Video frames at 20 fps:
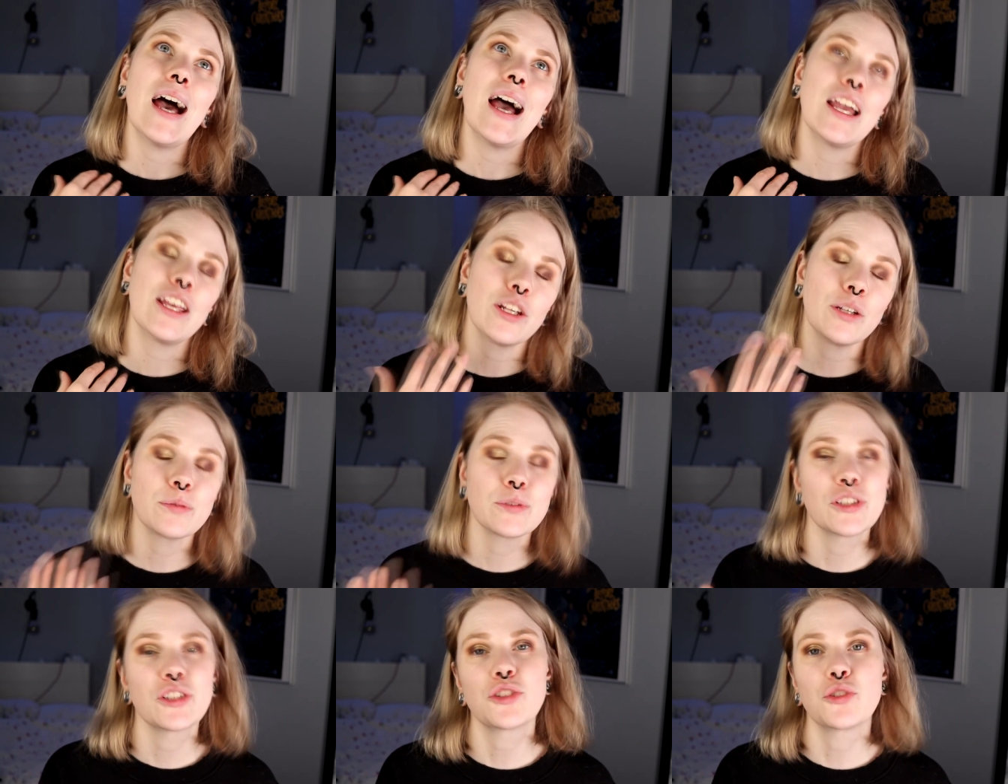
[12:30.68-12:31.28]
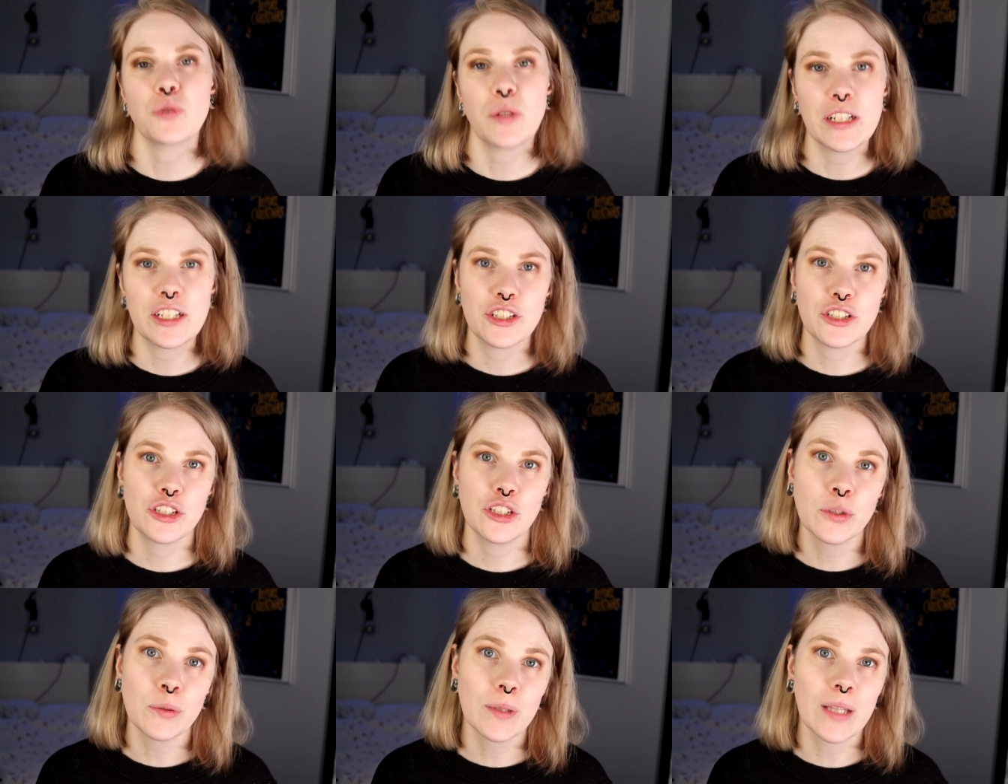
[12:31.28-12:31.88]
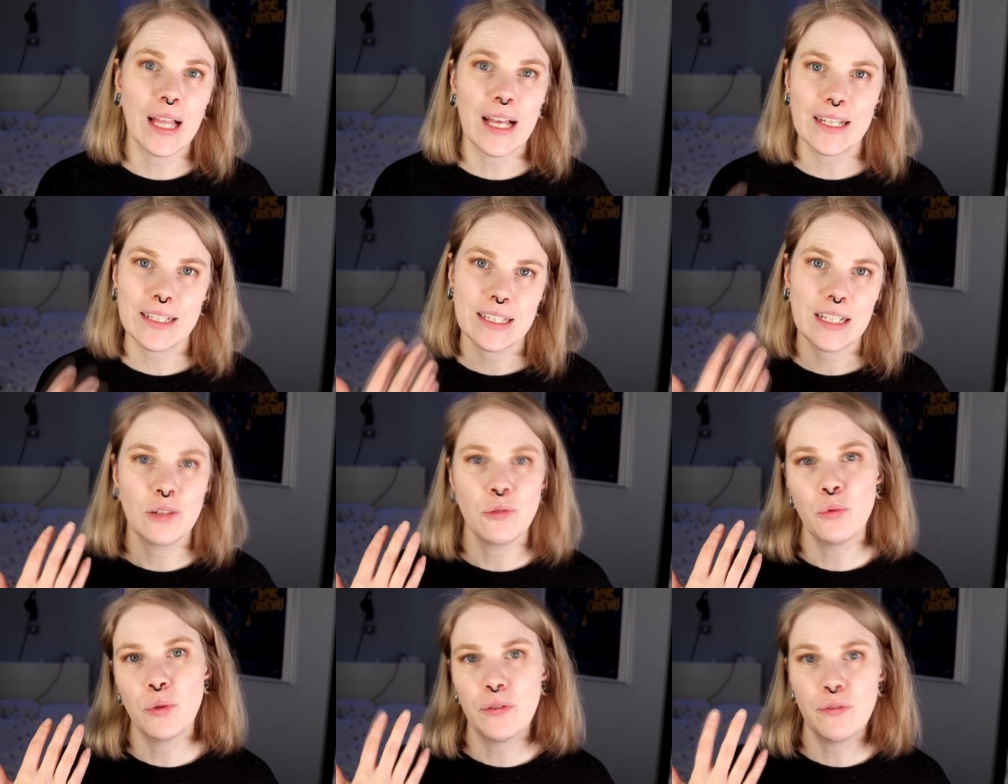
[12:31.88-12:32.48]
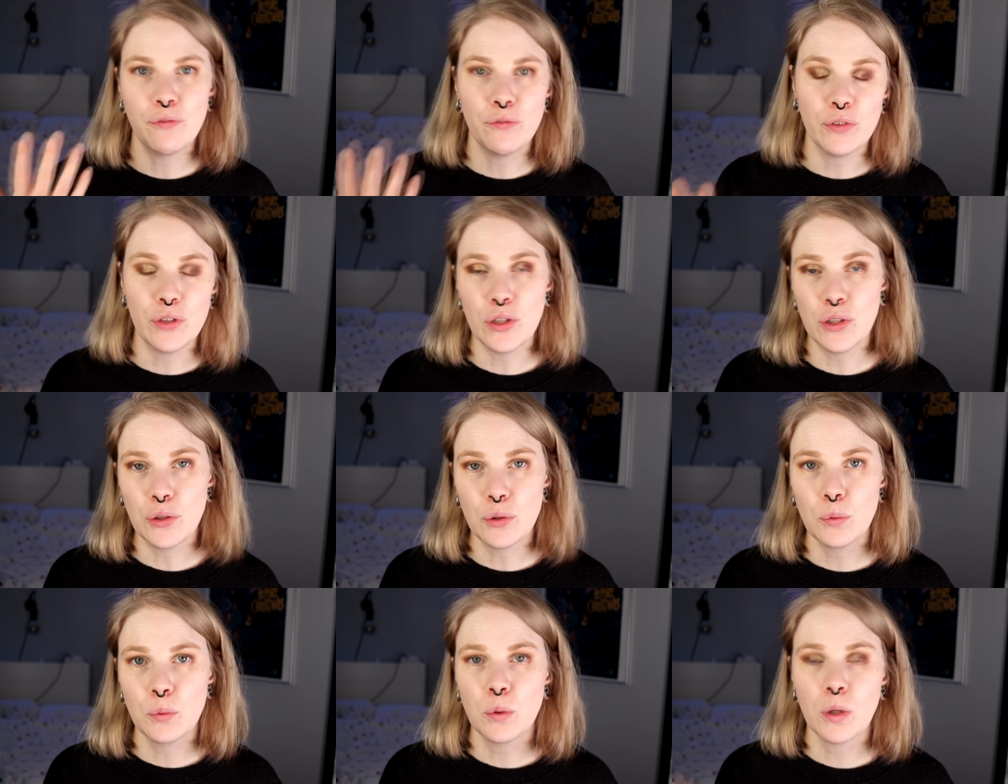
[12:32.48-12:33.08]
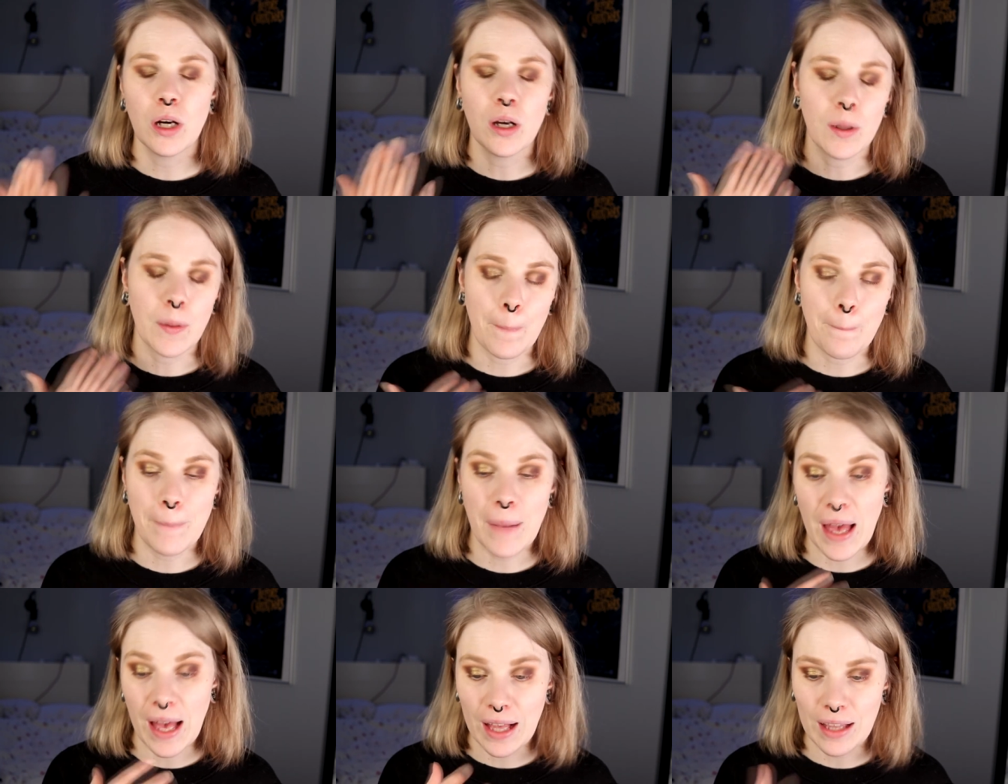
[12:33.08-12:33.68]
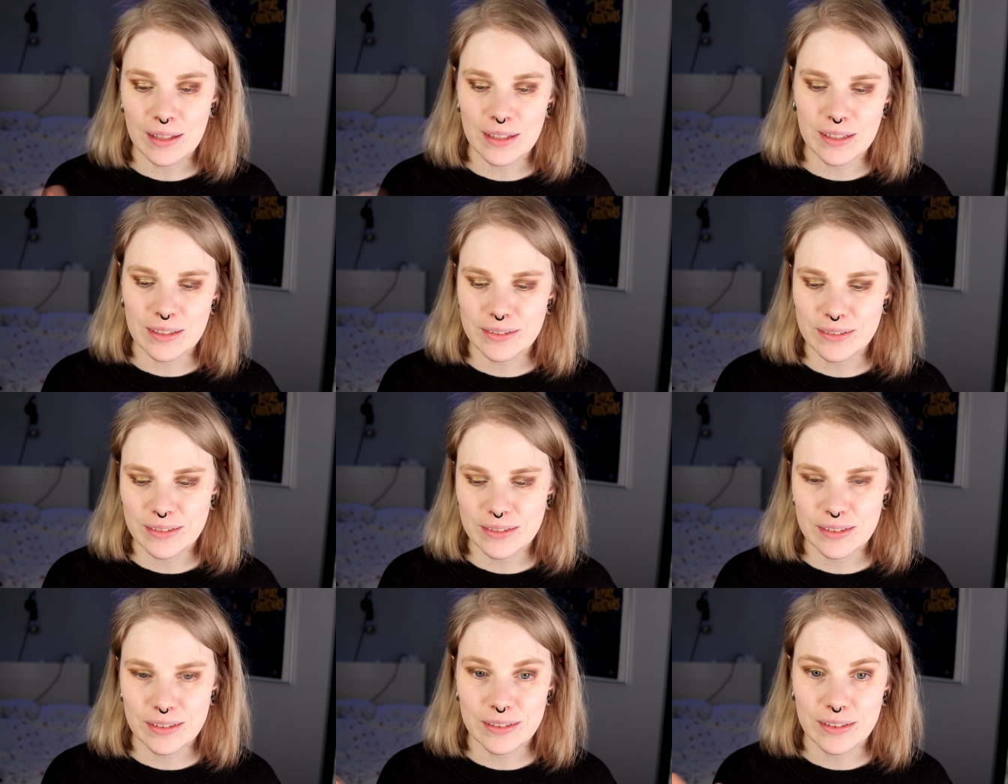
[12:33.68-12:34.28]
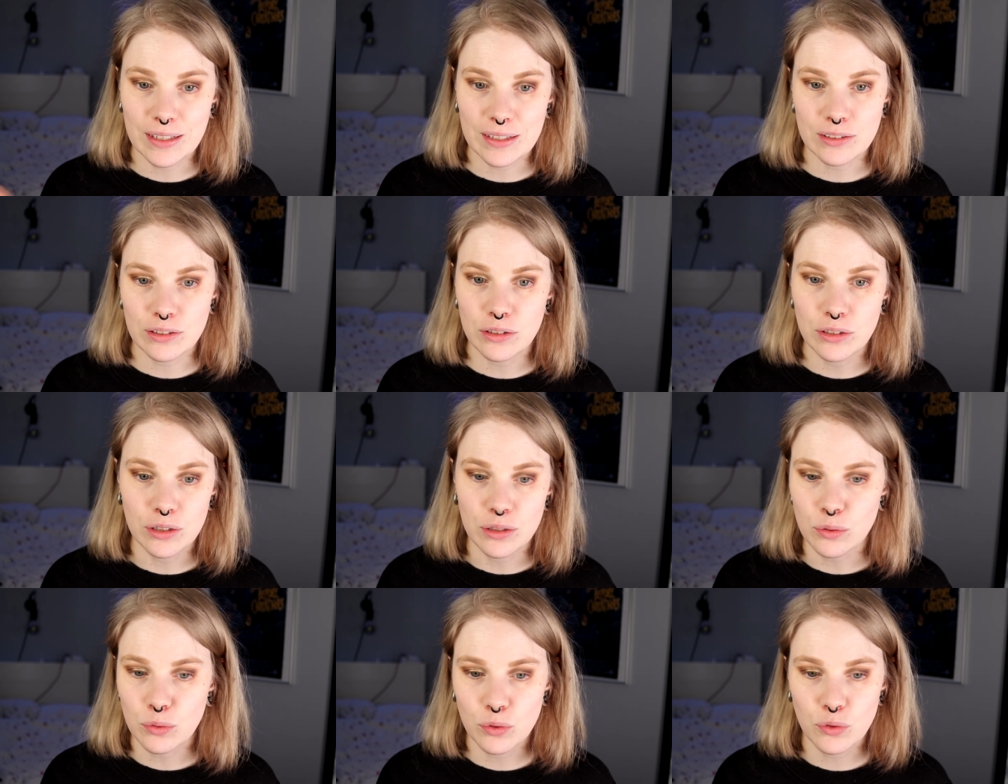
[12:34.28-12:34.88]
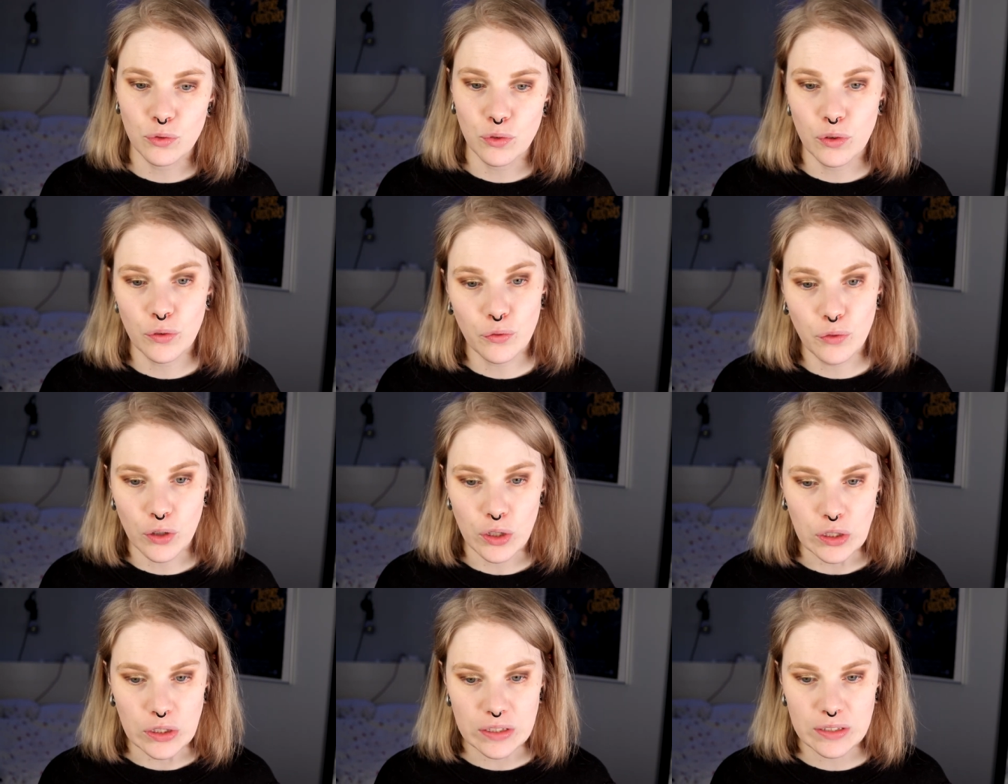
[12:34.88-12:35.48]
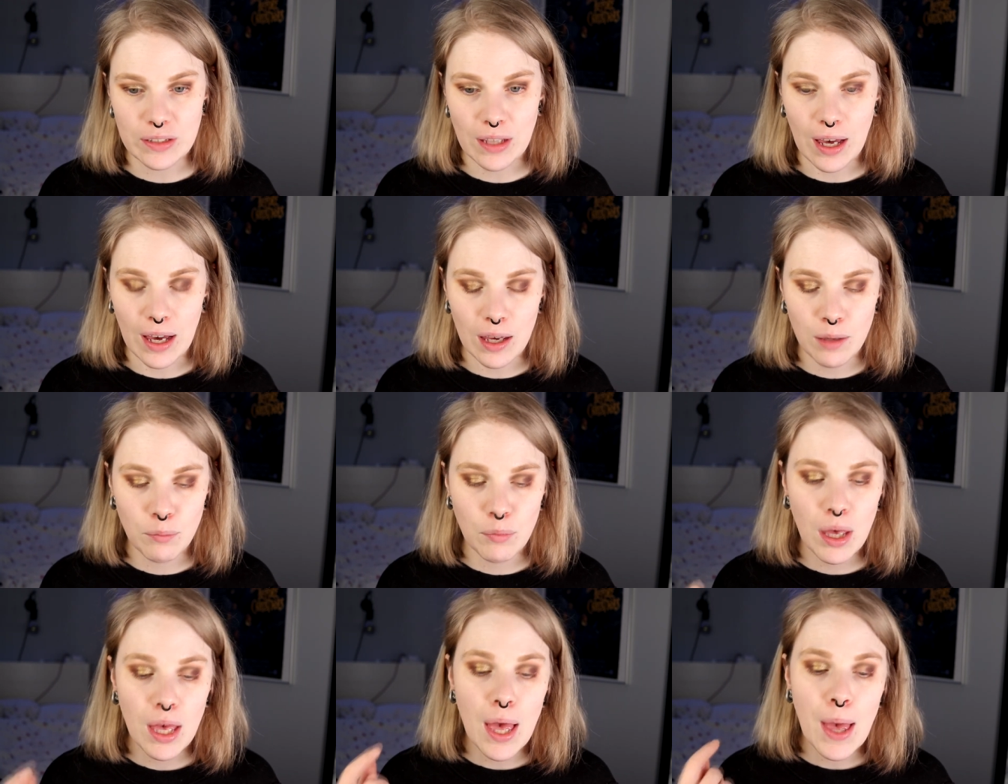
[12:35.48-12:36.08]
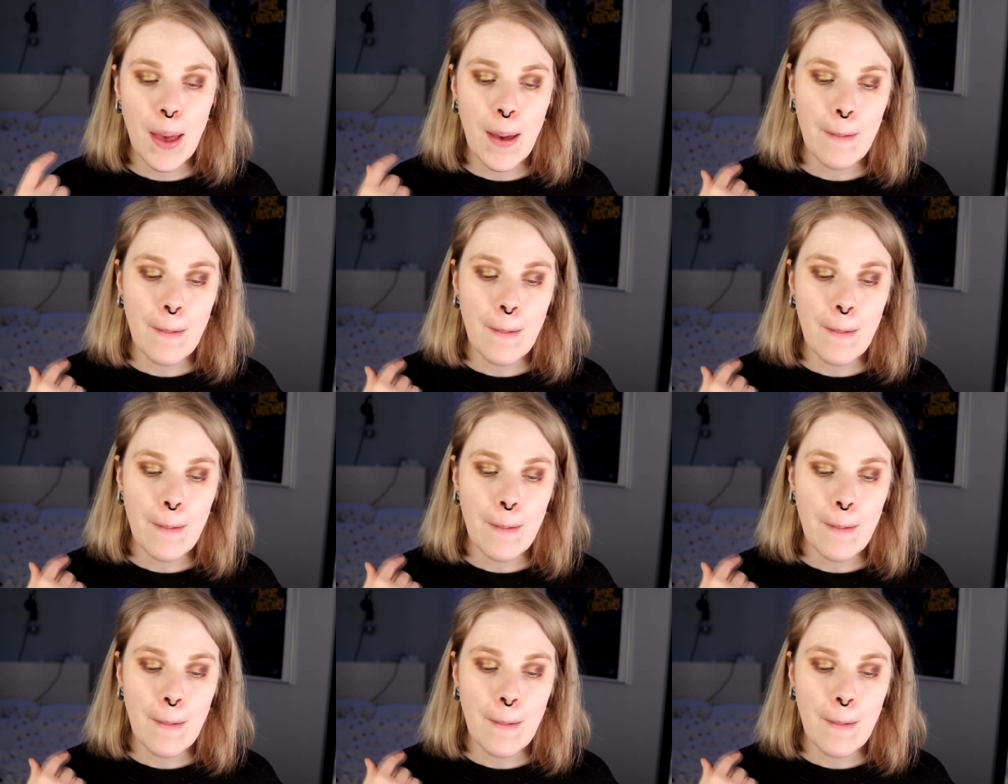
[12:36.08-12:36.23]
I know it's strange to do like a review on a palette that you use for the first time,